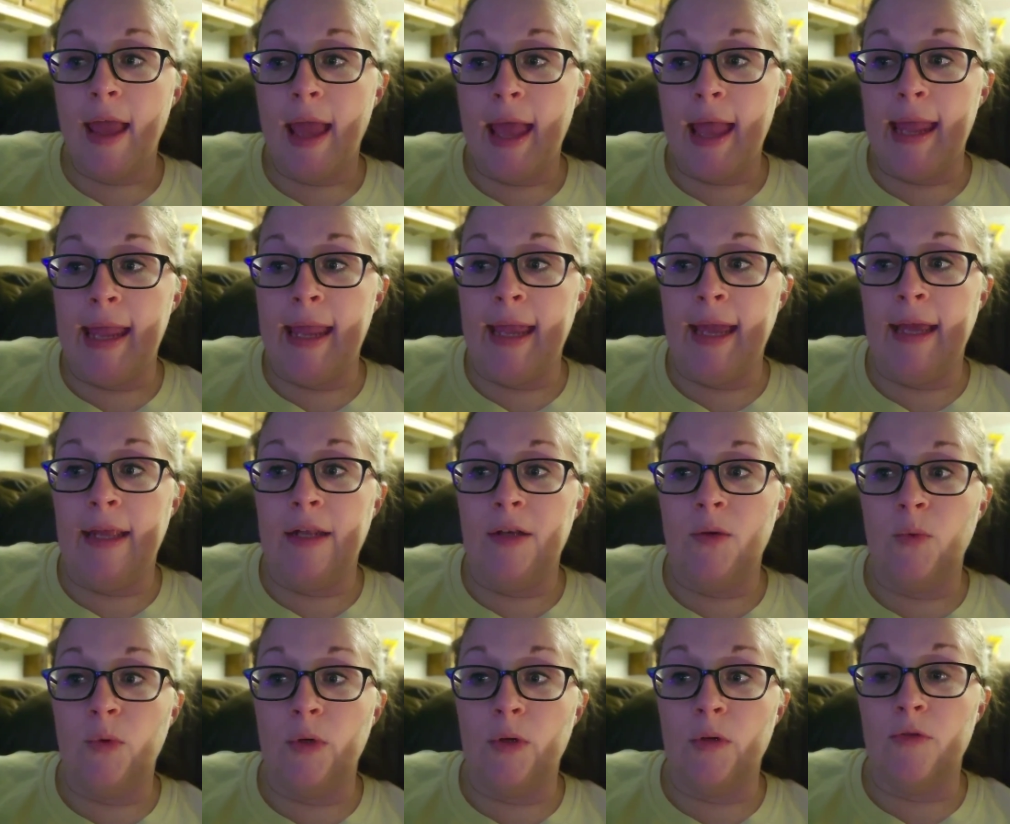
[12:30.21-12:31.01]

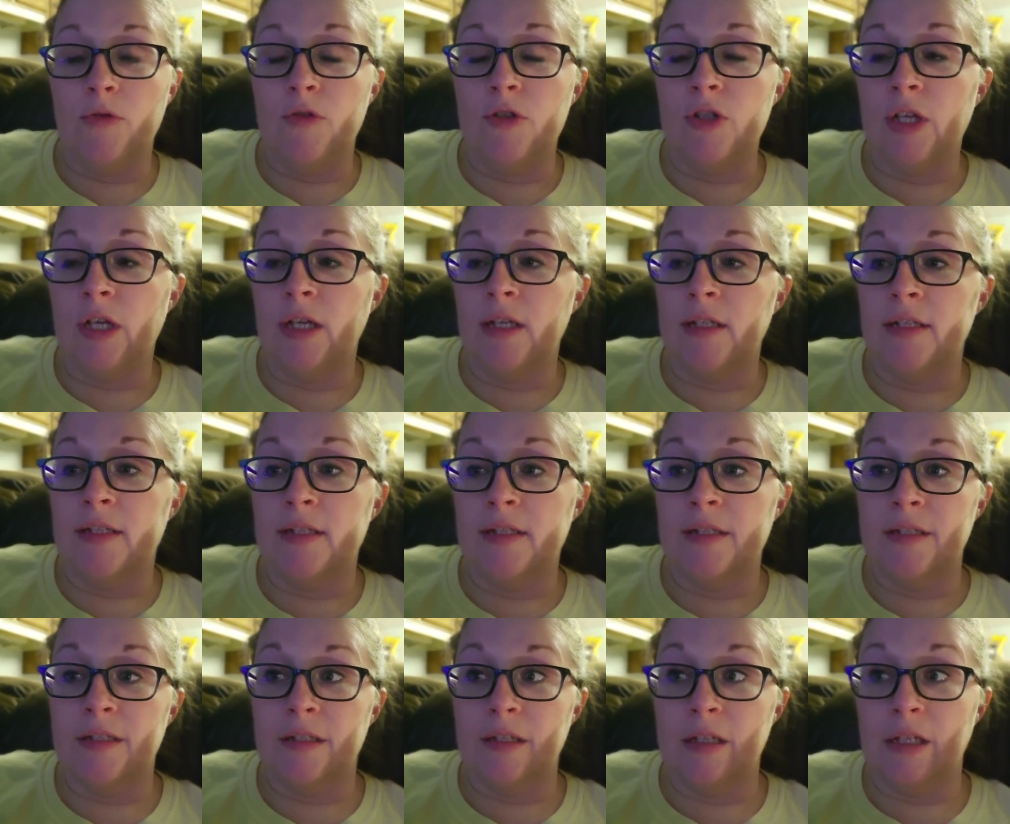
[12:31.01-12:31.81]
And we'll
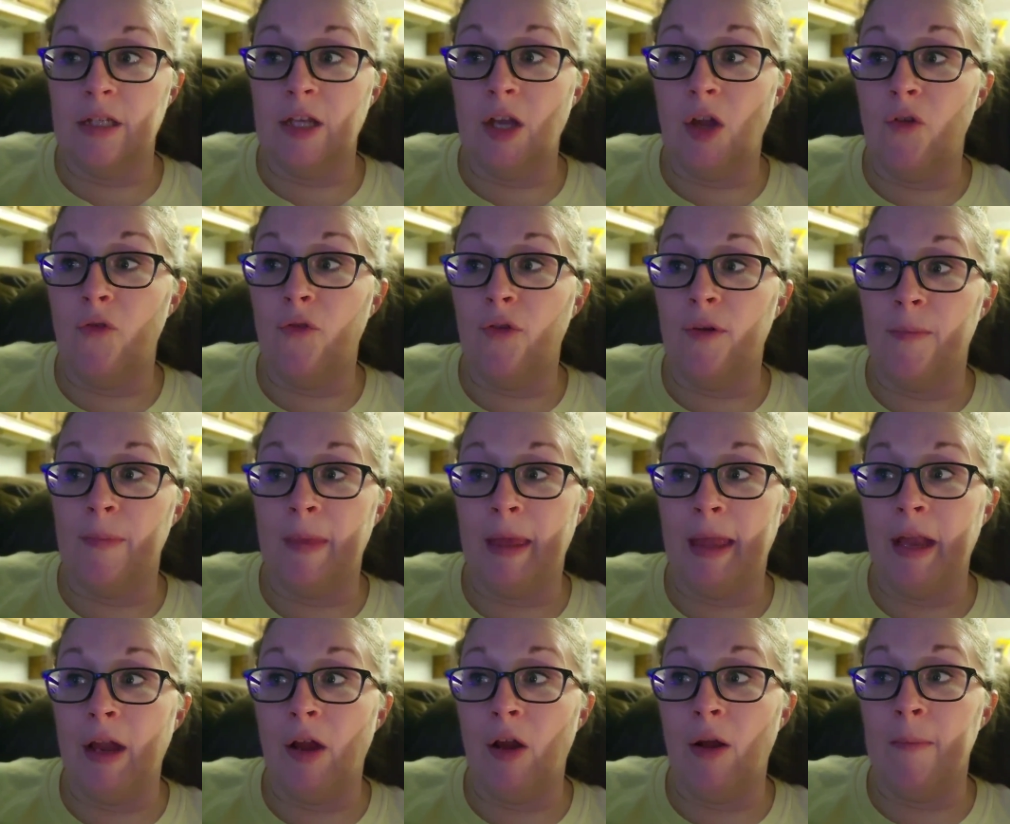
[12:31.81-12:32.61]
just go from
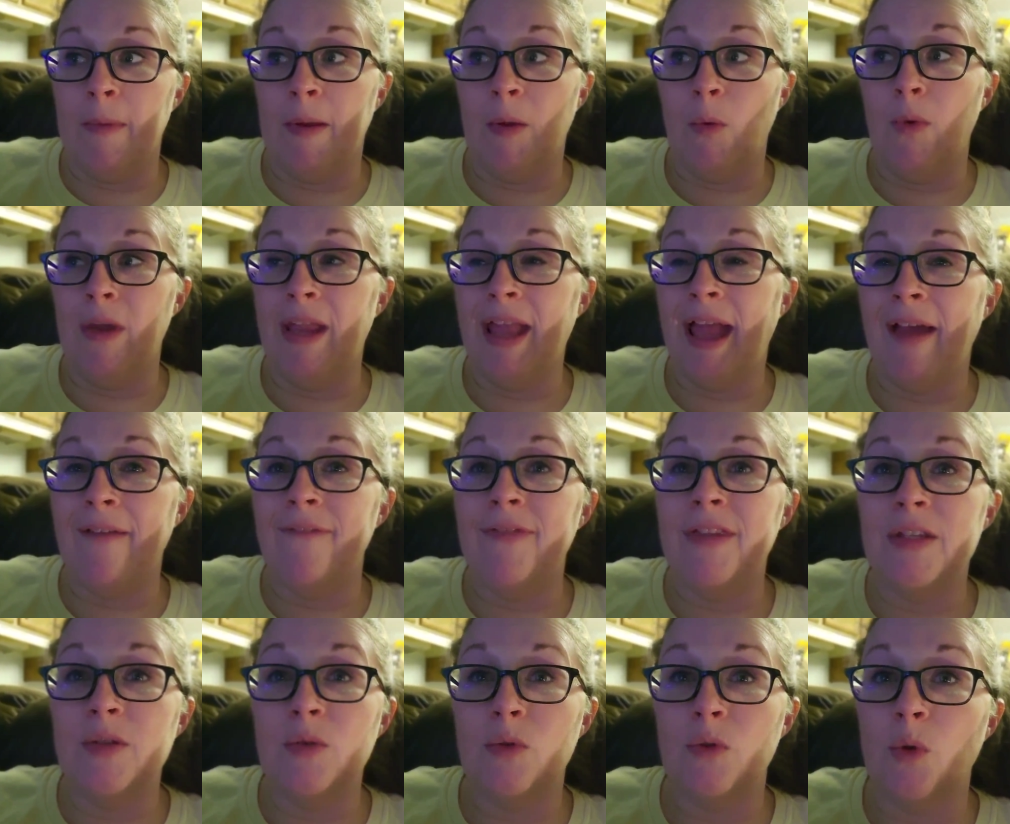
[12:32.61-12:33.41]
there. I mean, we
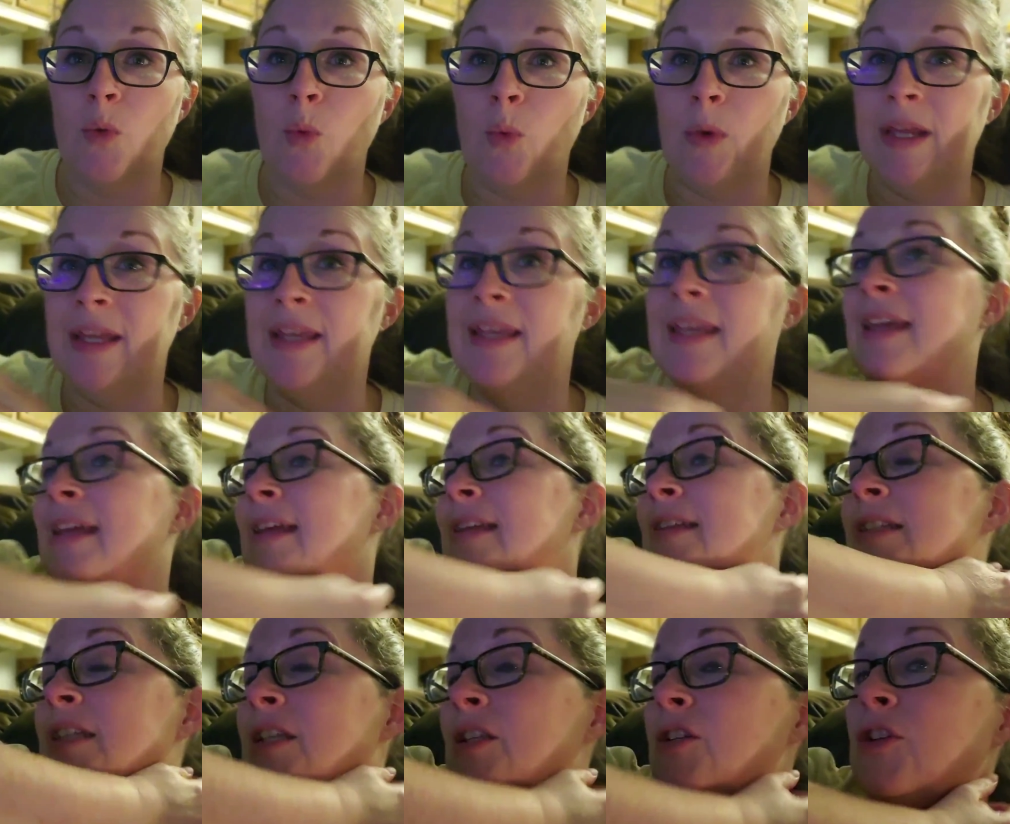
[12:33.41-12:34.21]
have the
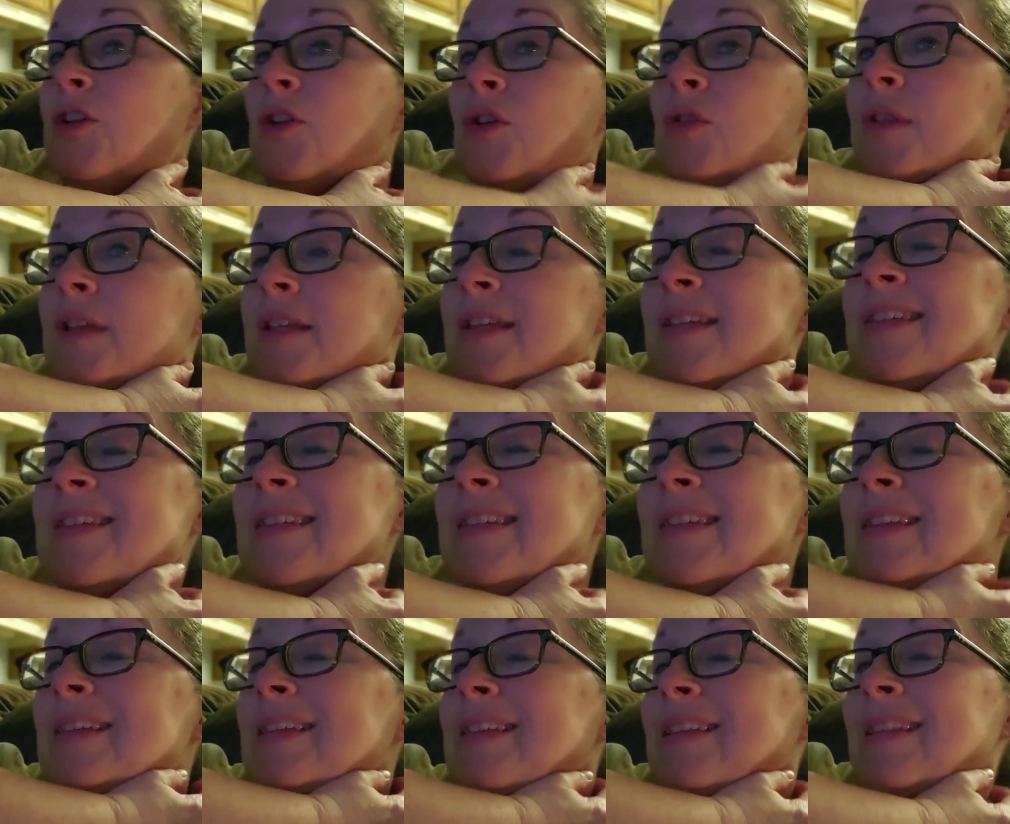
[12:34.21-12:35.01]
weekend to do these
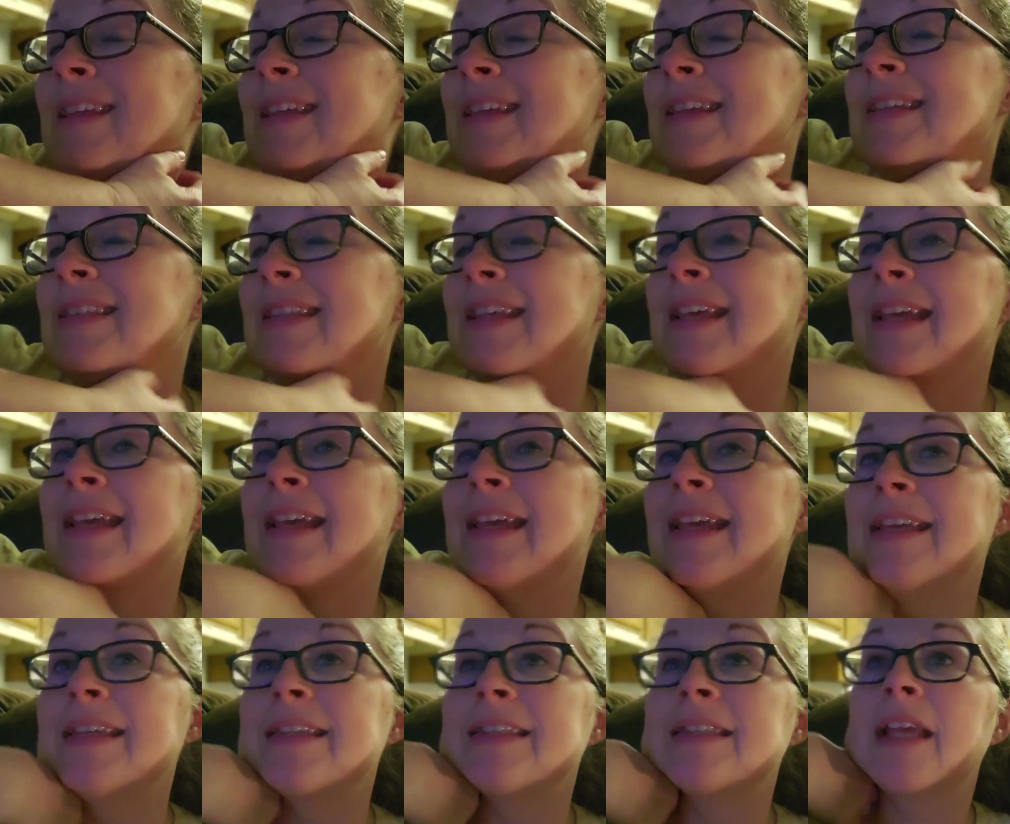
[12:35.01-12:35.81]

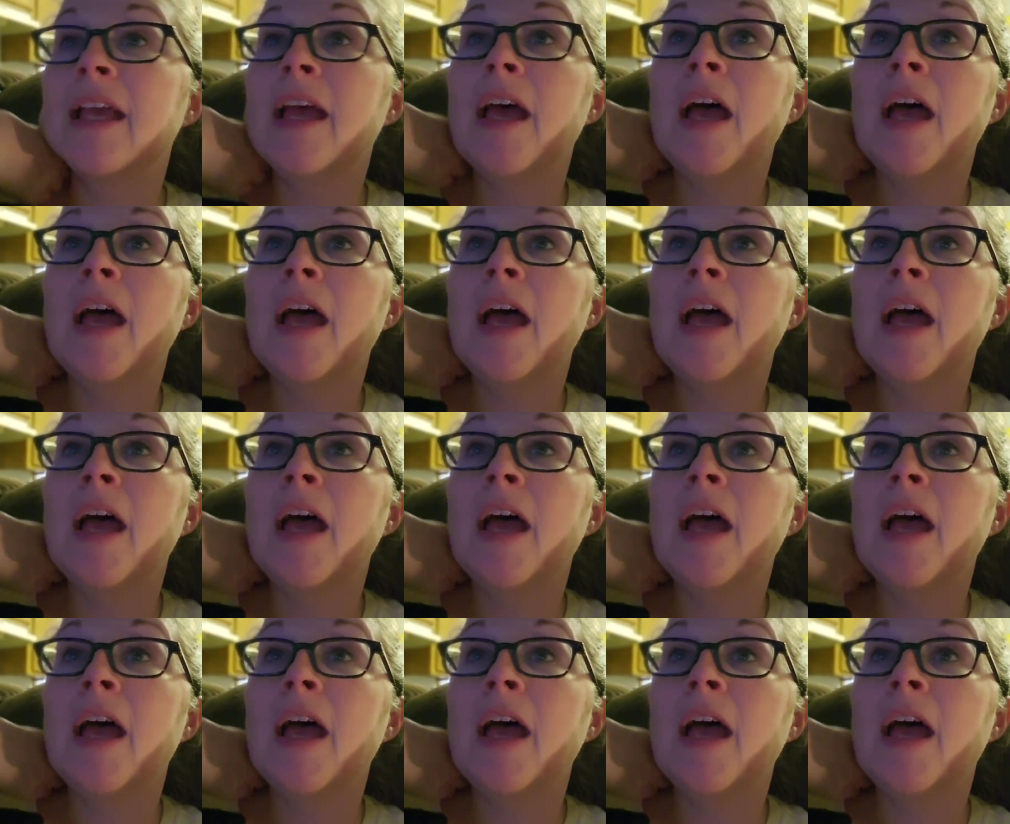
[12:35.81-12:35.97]
things.